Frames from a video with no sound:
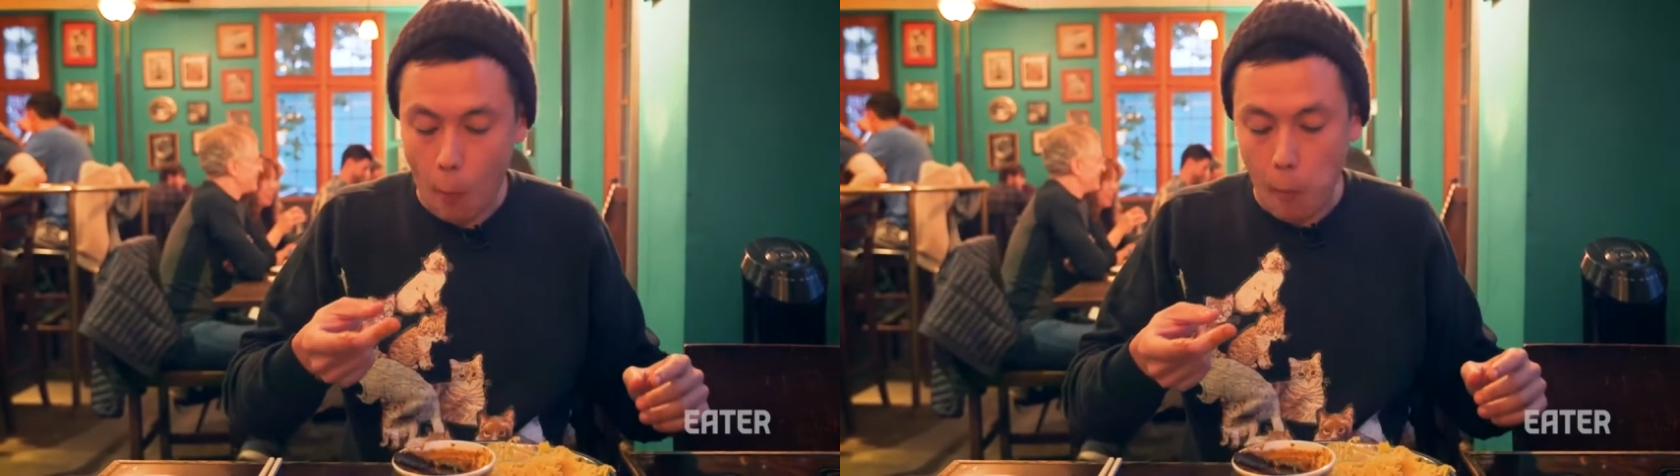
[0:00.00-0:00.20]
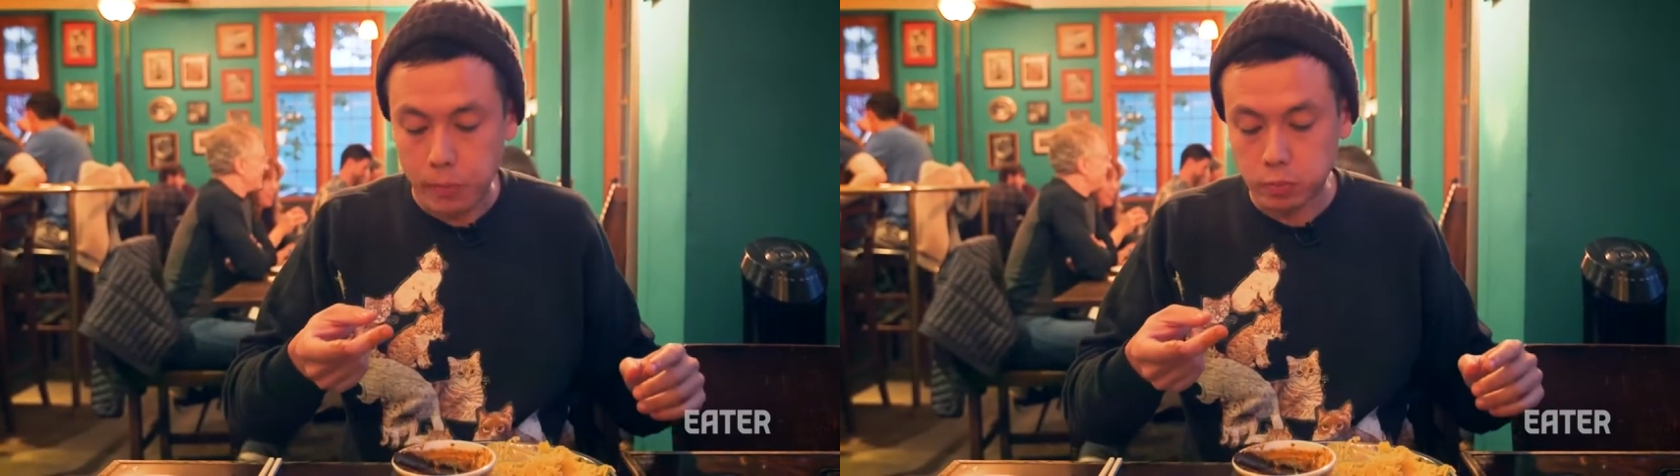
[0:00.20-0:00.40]

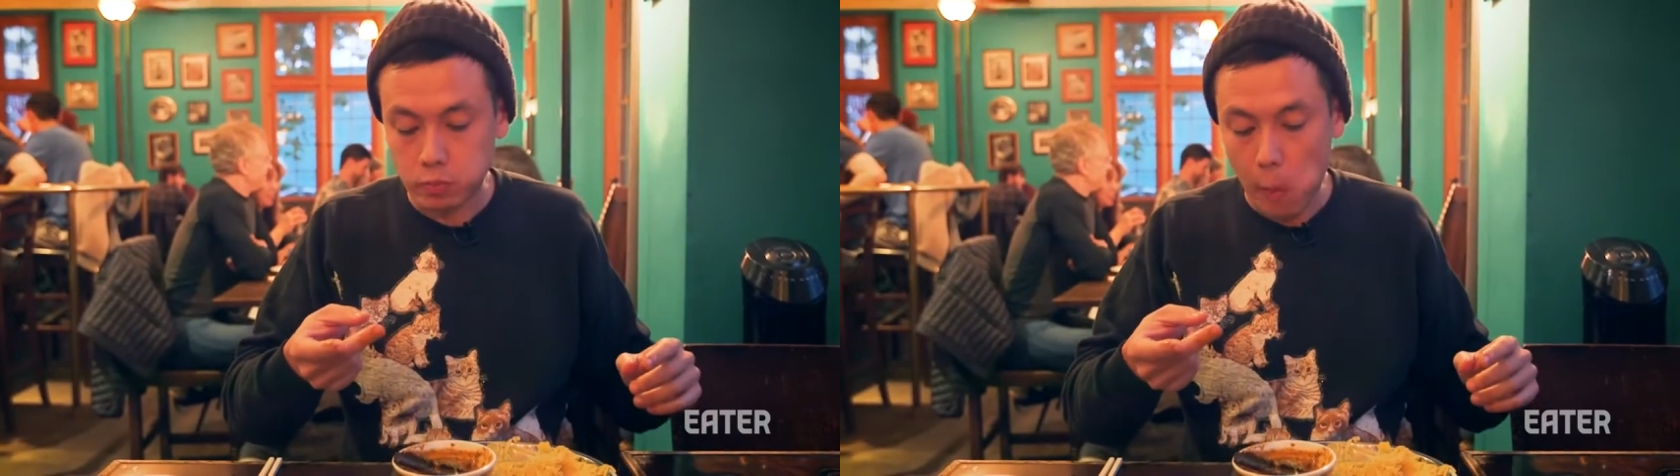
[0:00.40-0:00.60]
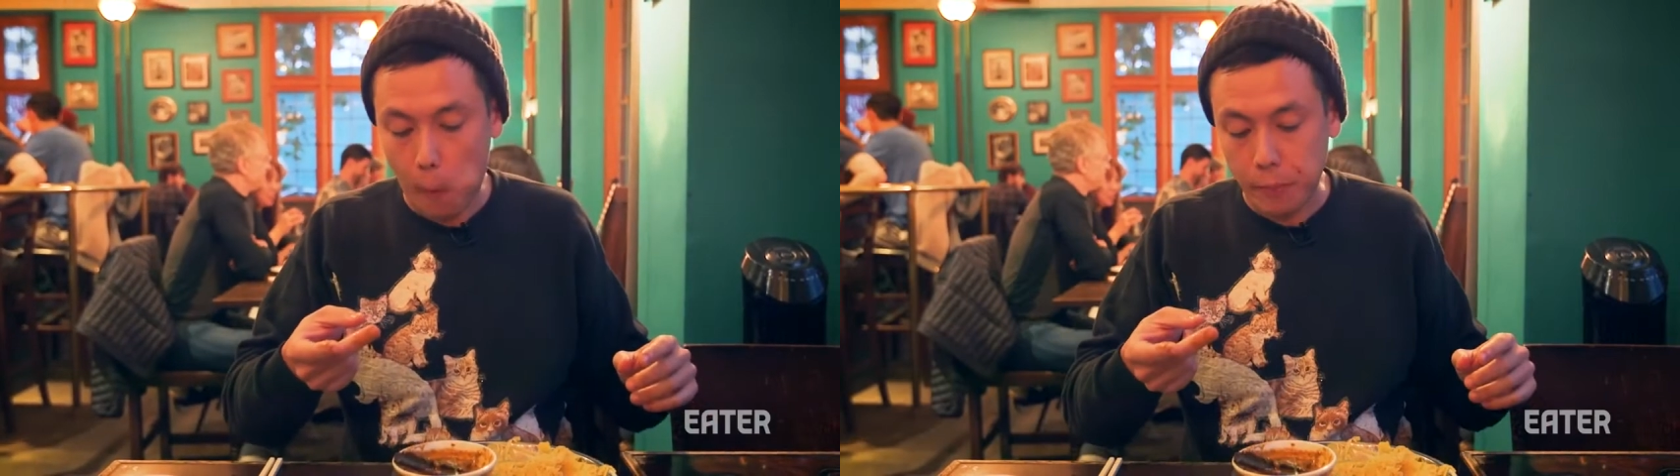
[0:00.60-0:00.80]

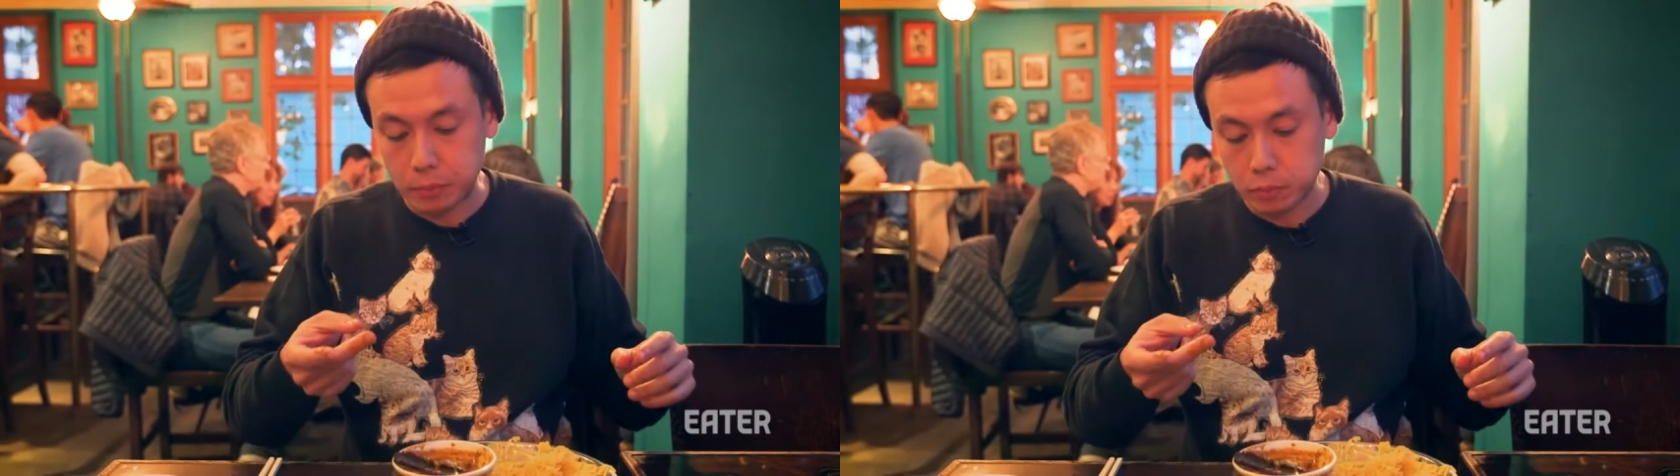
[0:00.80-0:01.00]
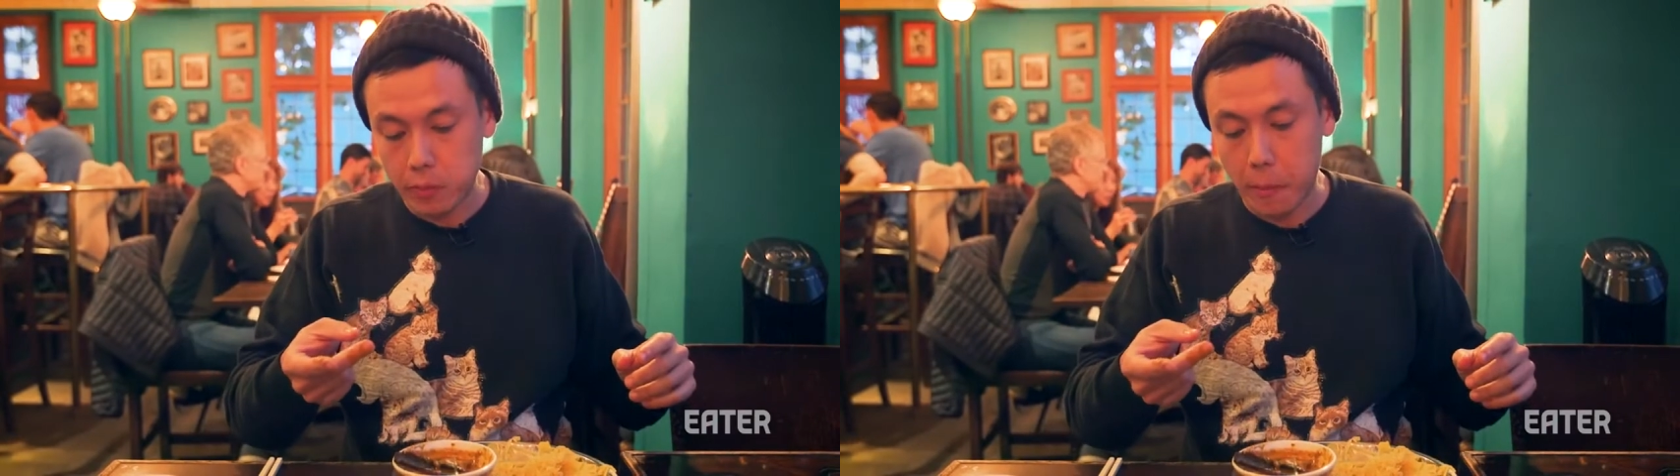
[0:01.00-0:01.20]
has
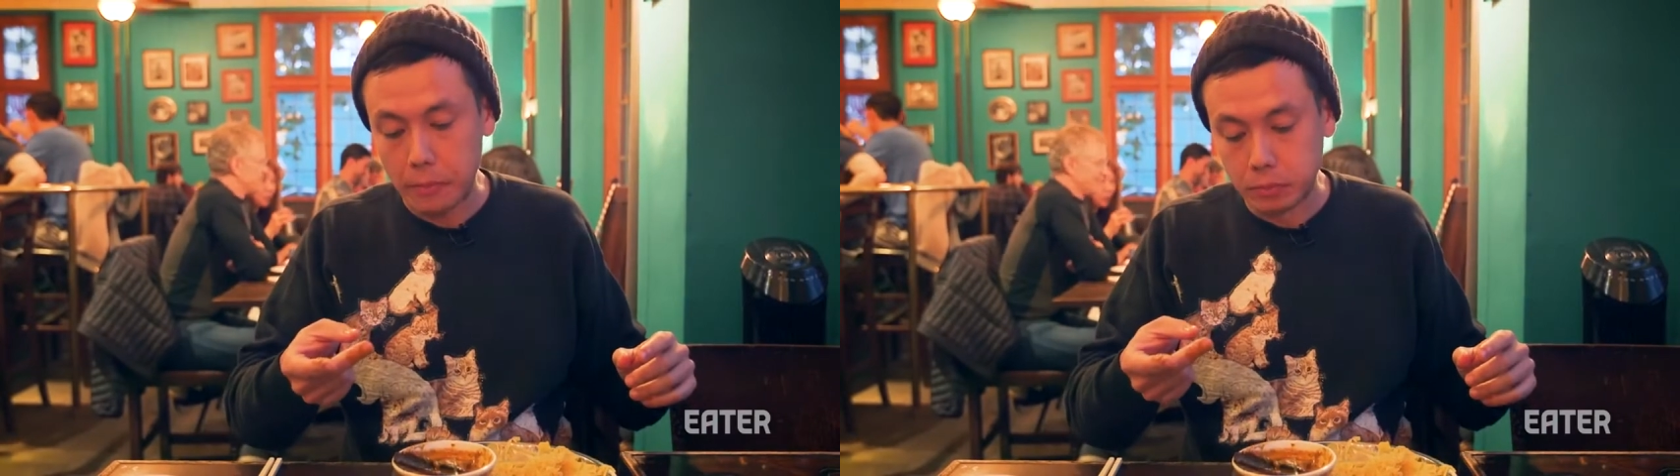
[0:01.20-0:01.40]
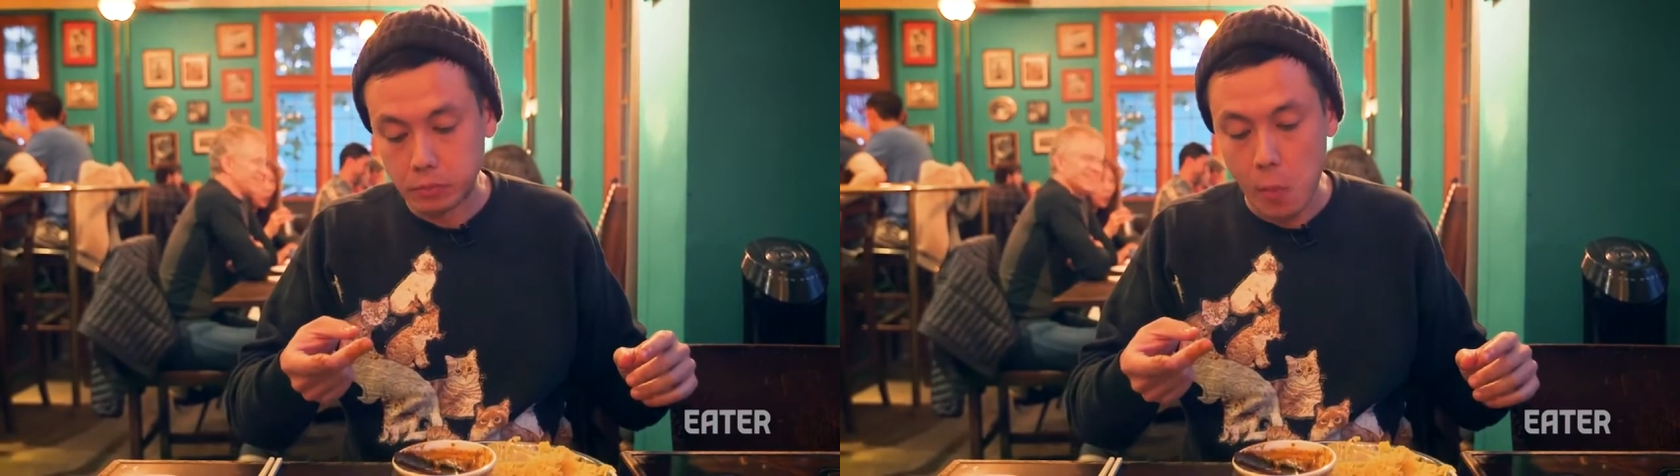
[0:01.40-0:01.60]
that
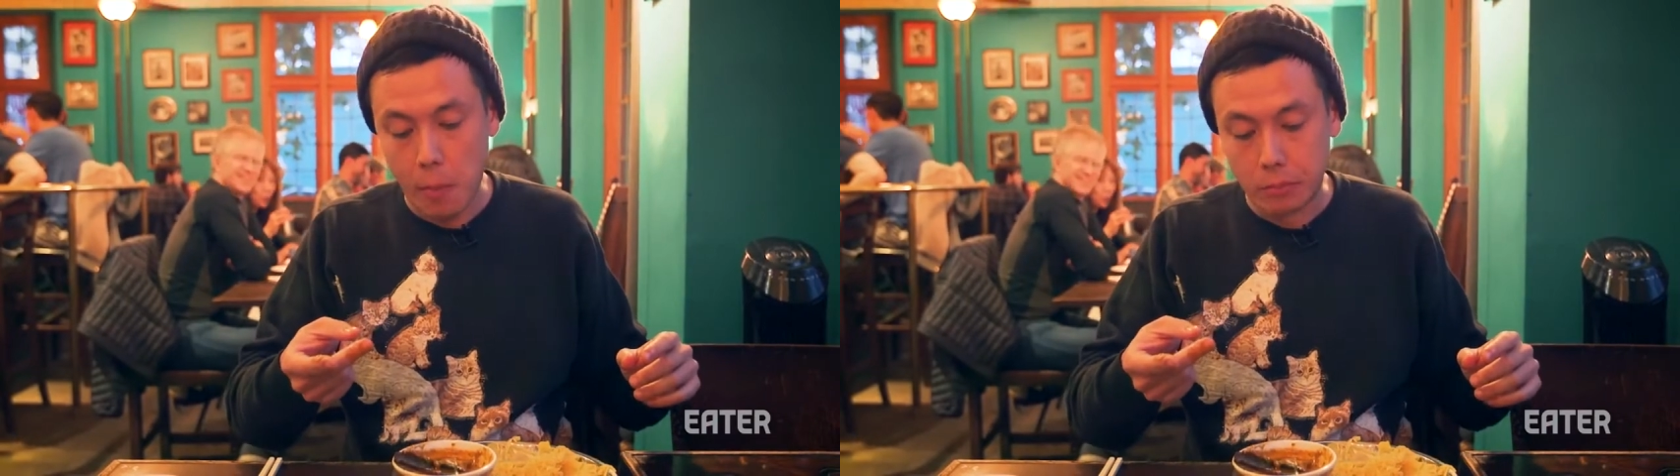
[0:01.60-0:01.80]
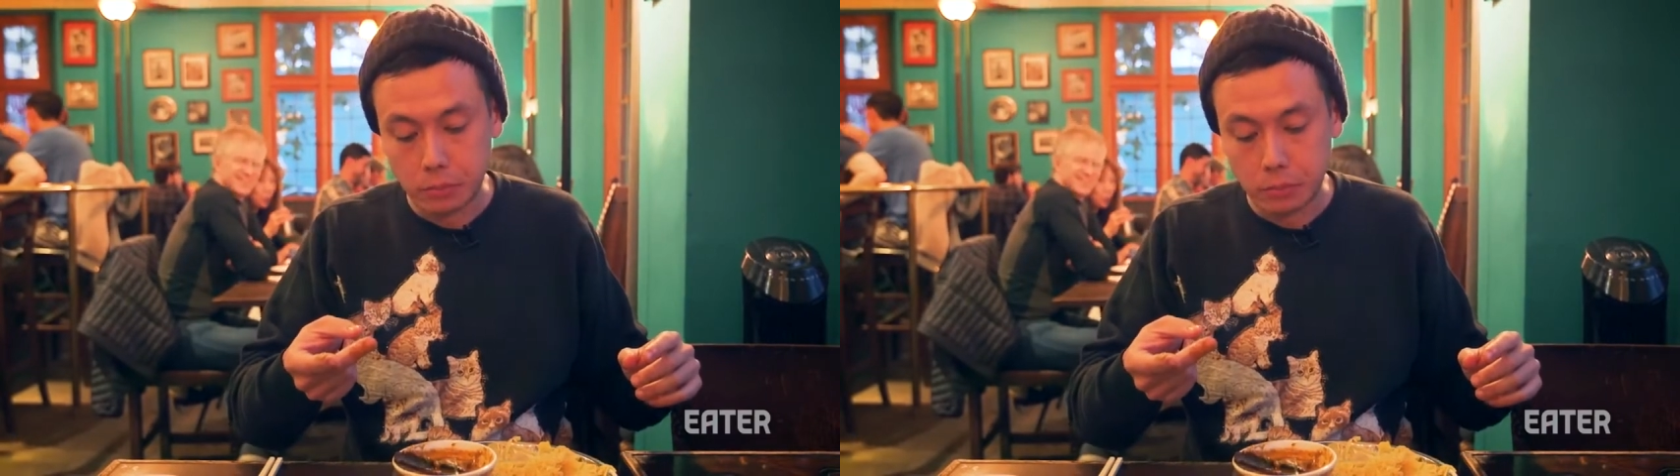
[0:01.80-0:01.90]
slight